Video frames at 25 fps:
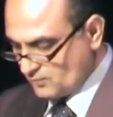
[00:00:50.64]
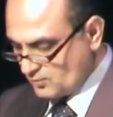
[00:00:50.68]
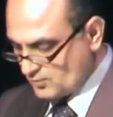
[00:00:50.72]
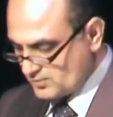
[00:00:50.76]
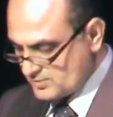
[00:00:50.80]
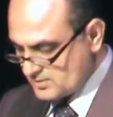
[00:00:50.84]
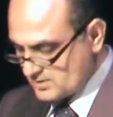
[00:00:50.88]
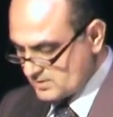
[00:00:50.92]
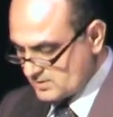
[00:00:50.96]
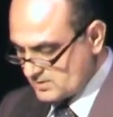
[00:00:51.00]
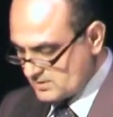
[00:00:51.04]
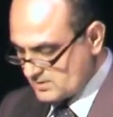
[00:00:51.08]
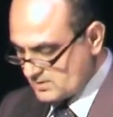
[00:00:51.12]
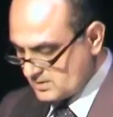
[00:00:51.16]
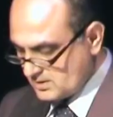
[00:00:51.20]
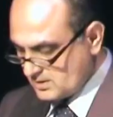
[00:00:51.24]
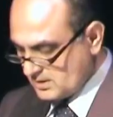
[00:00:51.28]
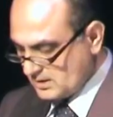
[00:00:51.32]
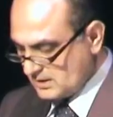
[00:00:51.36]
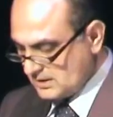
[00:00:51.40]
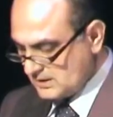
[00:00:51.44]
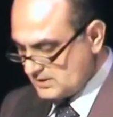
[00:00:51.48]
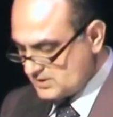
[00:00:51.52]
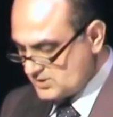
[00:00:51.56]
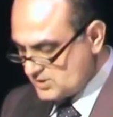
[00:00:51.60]

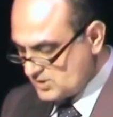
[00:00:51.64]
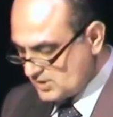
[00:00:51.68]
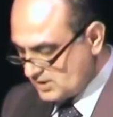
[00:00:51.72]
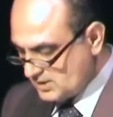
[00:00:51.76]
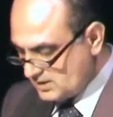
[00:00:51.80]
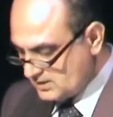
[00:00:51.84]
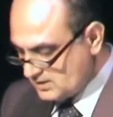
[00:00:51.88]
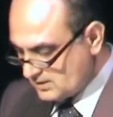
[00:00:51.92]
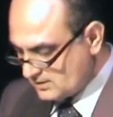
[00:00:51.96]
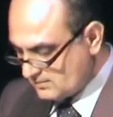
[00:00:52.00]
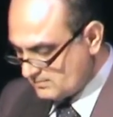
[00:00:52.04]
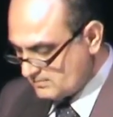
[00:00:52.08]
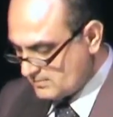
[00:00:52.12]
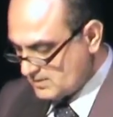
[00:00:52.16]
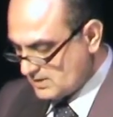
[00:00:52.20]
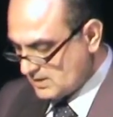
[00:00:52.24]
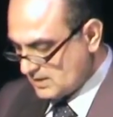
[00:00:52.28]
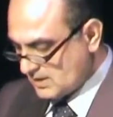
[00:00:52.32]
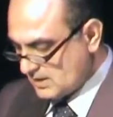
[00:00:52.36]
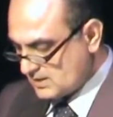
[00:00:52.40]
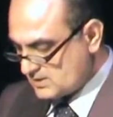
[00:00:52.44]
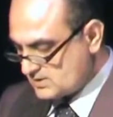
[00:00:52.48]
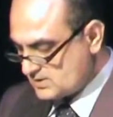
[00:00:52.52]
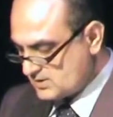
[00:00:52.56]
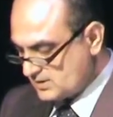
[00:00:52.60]
forces and see them
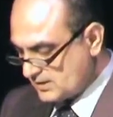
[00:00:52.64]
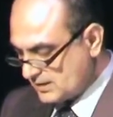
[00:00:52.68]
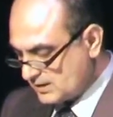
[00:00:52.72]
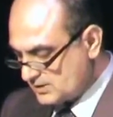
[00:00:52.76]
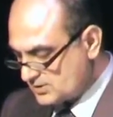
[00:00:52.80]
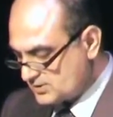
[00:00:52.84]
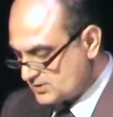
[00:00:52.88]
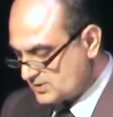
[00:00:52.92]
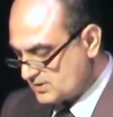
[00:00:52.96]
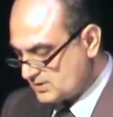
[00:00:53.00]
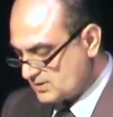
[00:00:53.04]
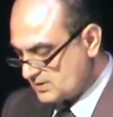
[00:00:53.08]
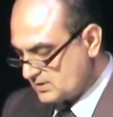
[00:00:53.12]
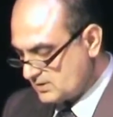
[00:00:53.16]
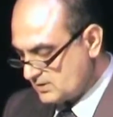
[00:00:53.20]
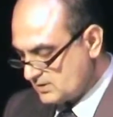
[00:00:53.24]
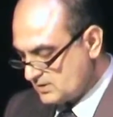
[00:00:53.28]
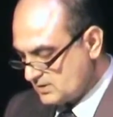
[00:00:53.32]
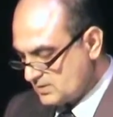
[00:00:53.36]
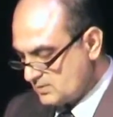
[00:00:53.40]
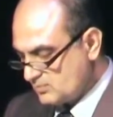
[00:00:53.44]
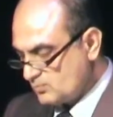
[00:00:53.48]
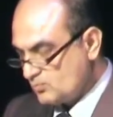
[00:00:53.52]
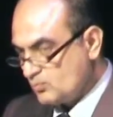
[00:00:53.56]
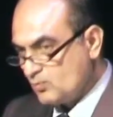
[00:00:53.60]
as
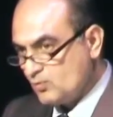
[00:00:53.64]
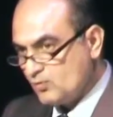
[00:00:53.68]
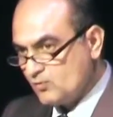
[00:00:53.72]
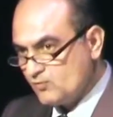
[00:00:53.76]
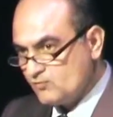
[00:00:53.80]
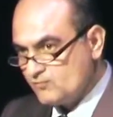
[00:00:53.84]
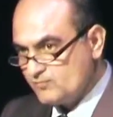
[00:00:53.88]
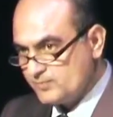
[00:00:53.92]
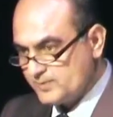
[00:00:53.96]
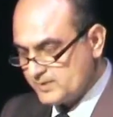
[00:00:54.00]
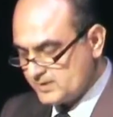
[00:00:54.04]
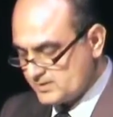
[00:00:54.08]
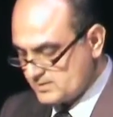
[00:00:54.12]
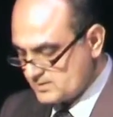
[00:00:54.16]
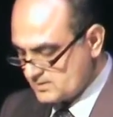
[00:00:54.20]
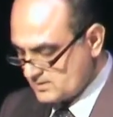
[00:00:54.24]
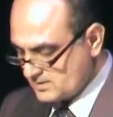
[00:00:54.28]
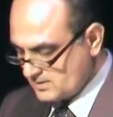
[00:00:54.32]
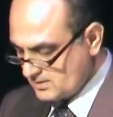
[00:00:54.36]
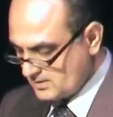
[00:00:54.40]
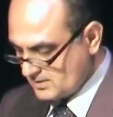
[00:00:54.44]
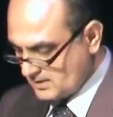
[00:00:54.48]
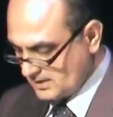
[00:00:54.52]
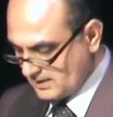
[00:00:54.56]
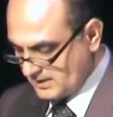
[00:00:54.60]
national
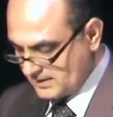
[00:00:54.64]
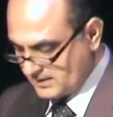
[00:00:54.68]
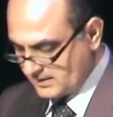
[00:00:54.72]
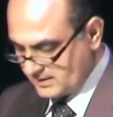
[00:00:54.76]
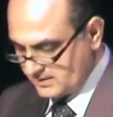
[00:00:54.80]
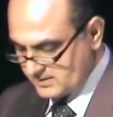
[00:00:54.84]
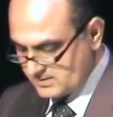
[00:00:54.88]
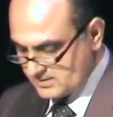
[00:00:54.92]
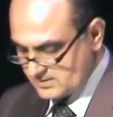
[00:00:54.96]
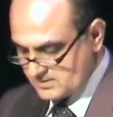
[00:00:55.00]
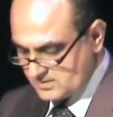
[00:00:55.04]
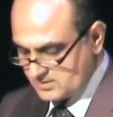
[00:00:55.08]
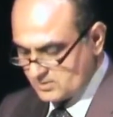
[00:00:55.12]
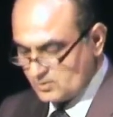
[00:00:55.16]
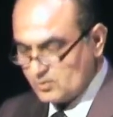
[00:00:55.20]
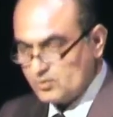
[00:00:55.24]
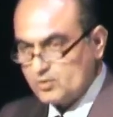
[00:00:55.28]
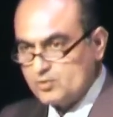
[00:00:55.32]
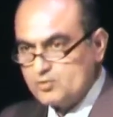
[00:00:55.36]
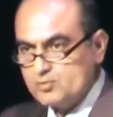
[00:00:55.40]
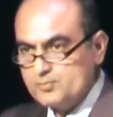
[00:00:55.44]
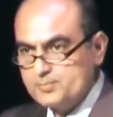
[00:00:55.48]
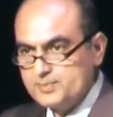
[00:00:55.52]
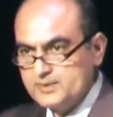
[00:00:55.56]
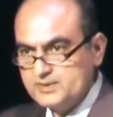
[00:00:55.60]
movements against
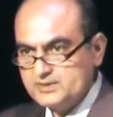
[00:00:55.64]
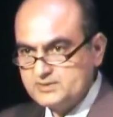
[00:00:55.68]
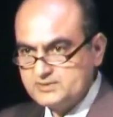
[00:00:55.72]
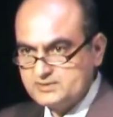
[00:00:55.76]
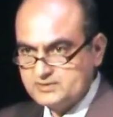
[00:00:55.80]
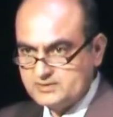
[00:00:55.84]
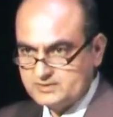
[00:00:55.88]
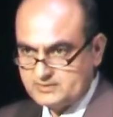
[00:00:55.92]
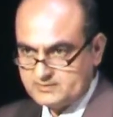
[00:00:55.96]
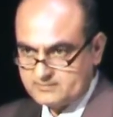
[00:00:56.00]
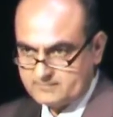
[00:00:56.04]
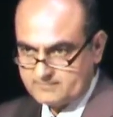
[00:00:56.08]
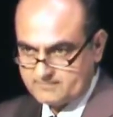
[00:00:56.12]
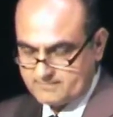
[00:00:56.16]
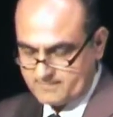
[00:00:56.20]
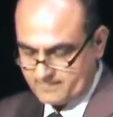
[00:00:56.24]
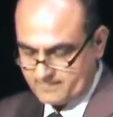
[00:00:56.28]
occupation.